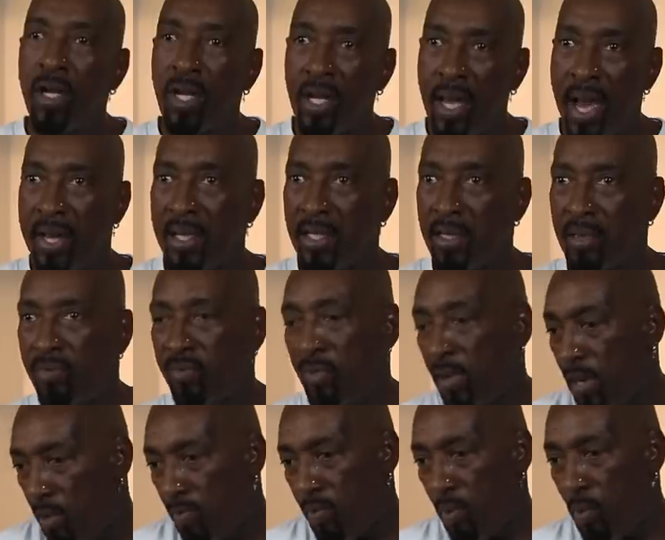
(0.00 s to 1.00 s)
accountants
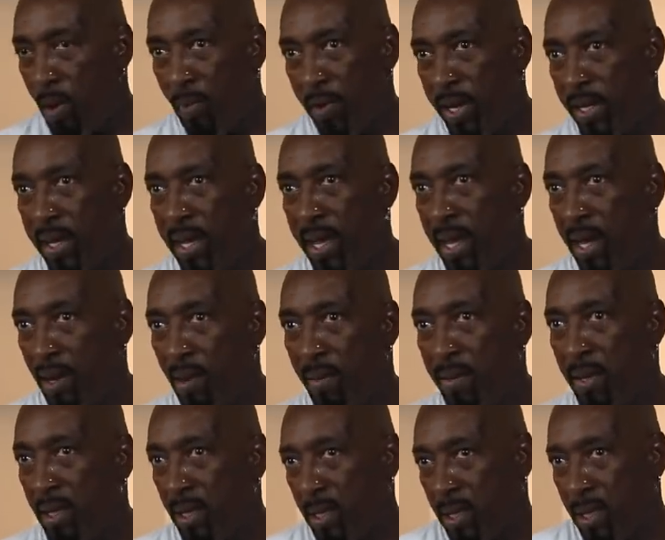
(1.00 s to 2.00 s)
for what we did.
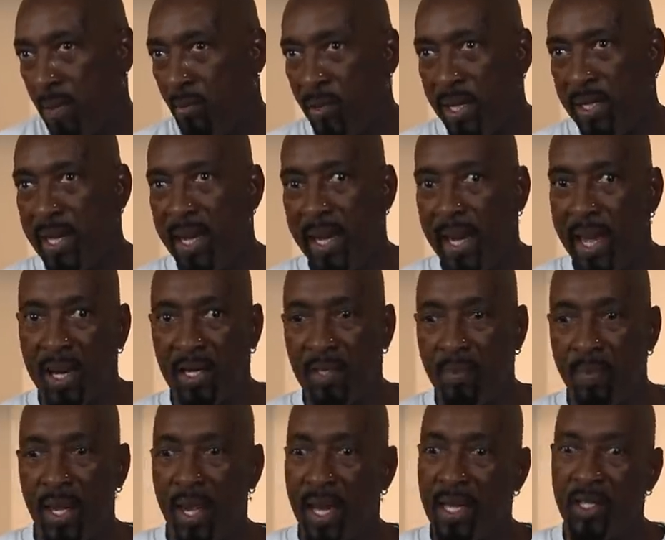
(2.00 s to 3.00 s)
And we did that as
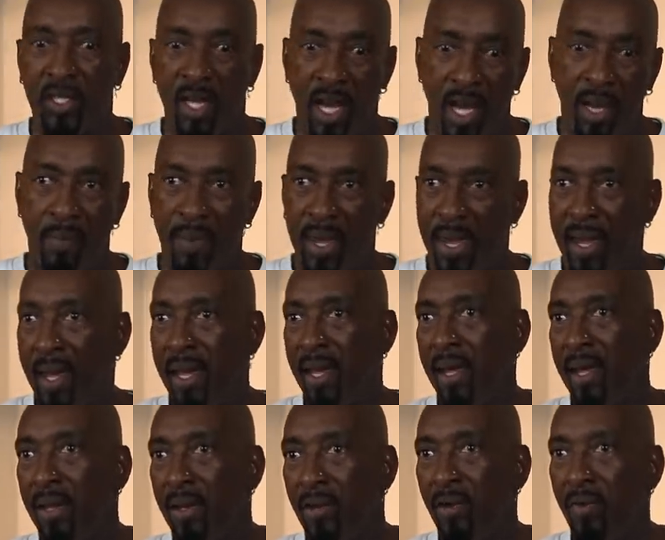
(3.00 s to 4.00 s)
young men.
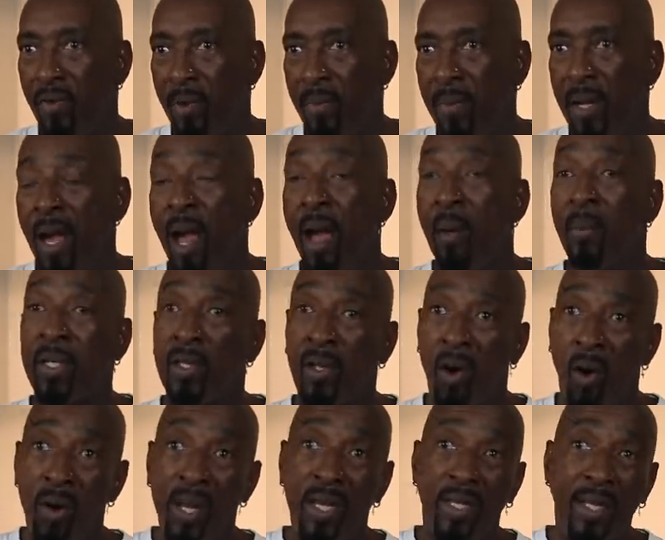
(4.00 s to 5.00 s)
You feel me? But the
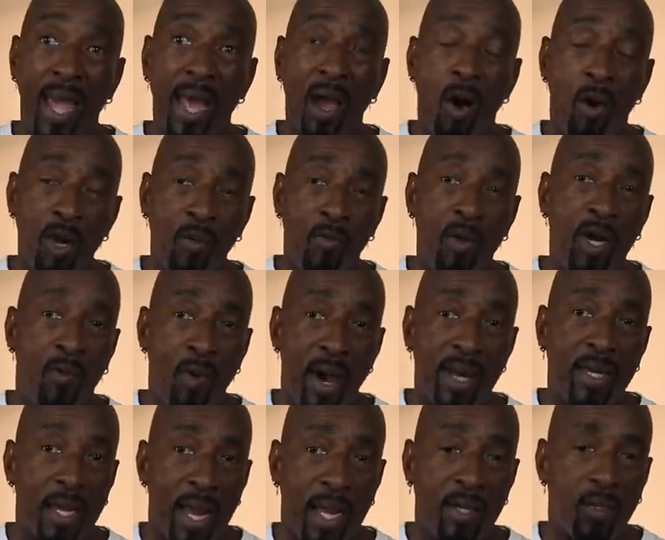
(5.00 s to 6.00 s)
only
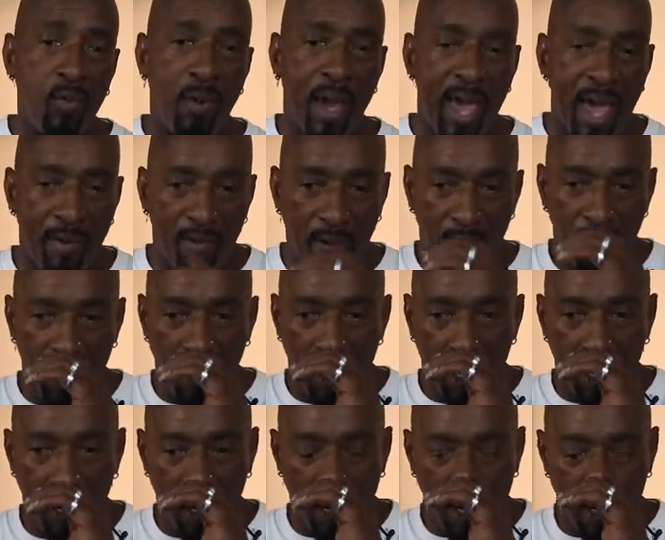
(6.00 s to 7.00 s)
regret that I do have of it,
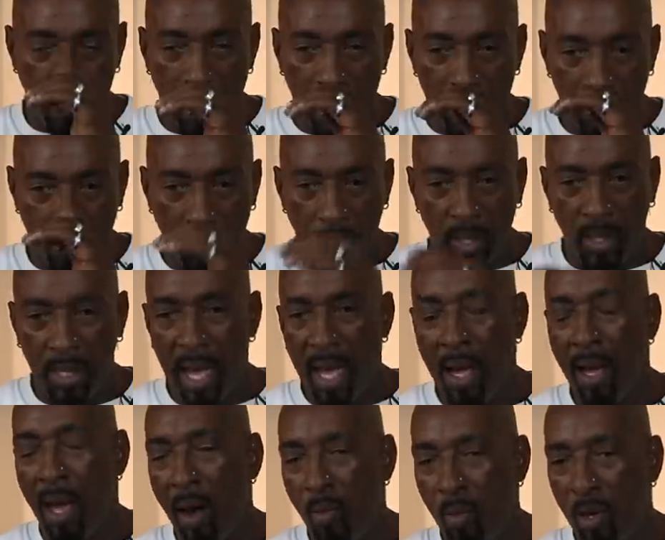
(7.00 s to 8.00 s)
Alonso, that
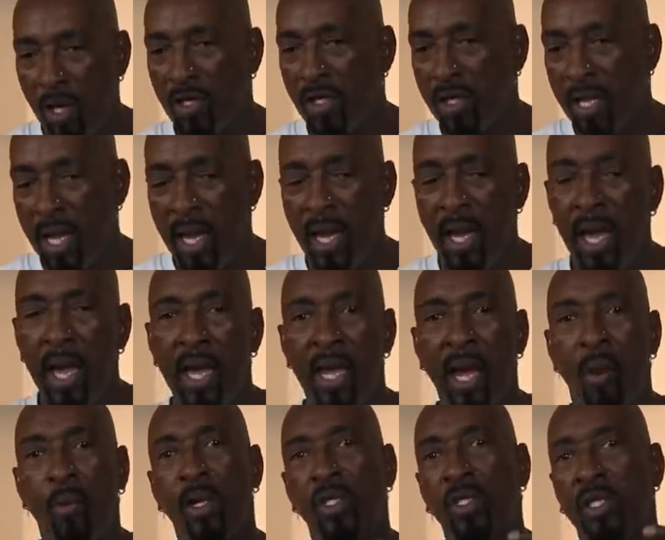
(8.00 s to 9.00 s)
I would say, and I
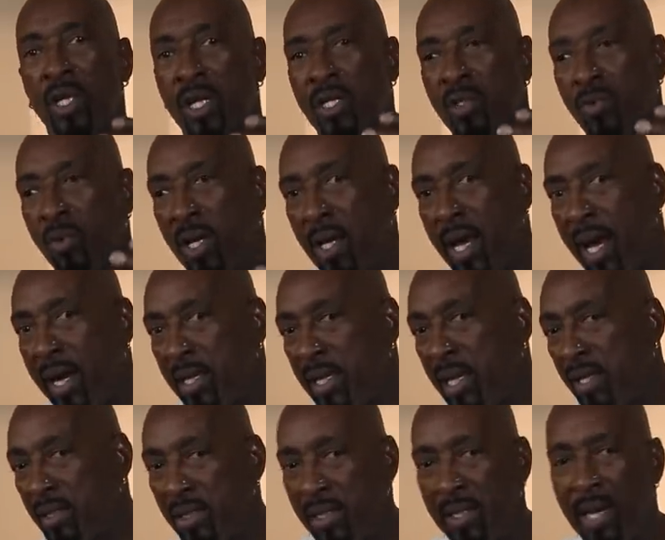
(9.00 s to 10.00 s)
want to share this with a lot of
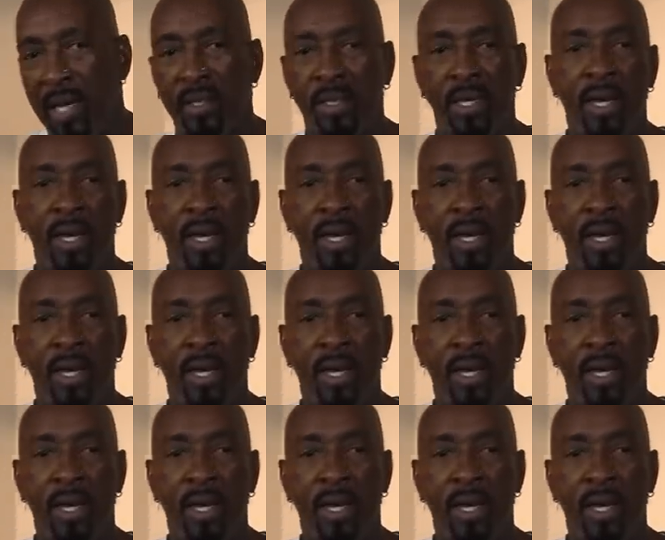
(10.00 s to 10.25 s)
youngsters out